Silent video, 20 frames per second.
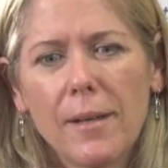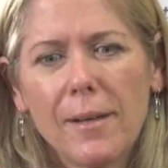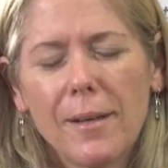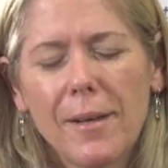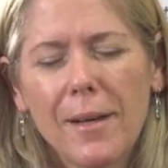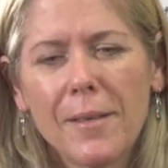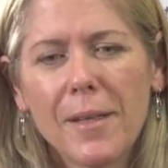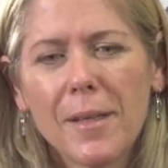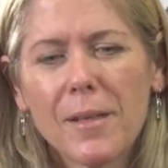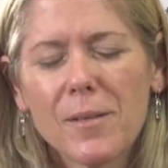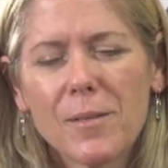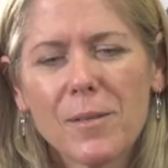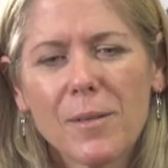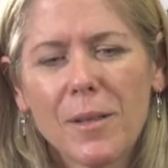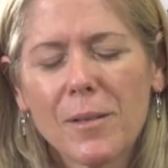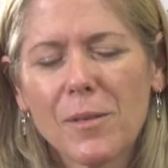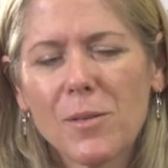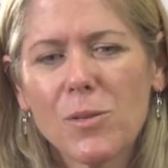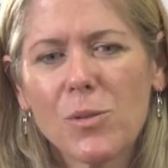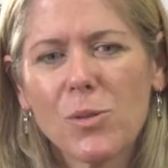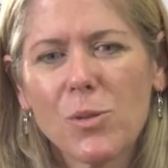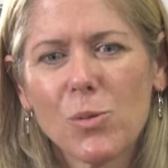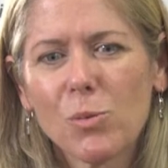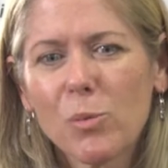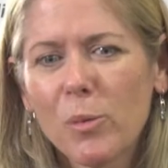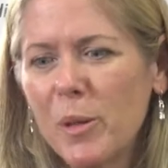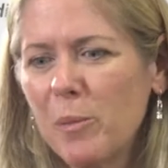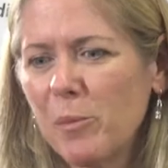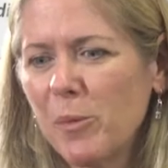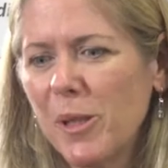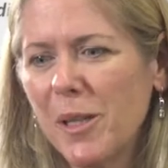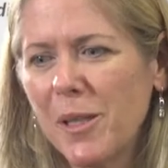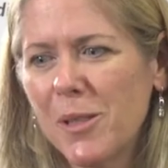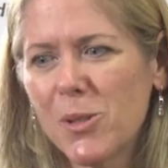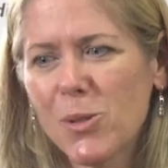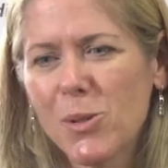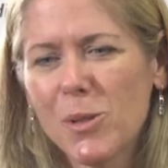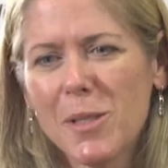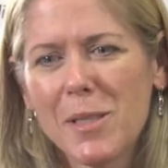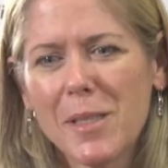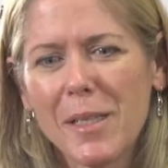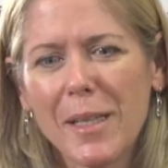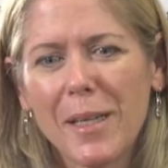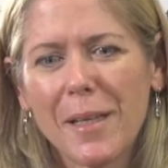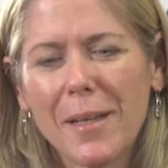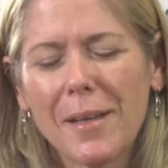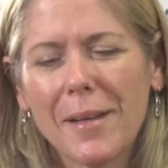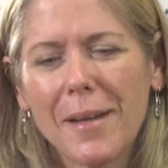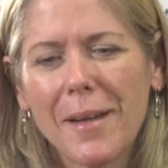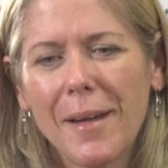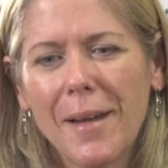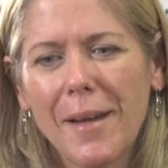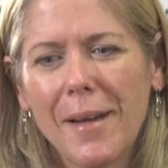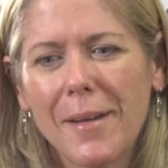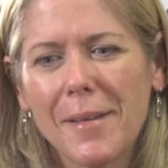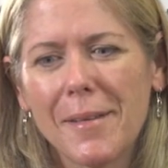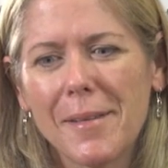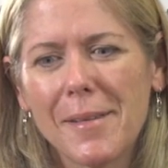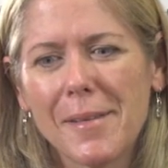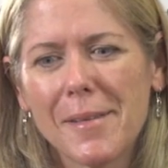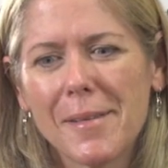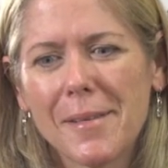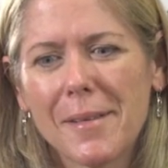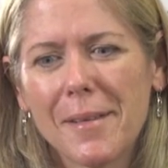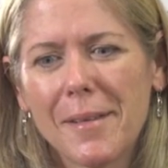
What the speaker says: I think it's extremely interesting, and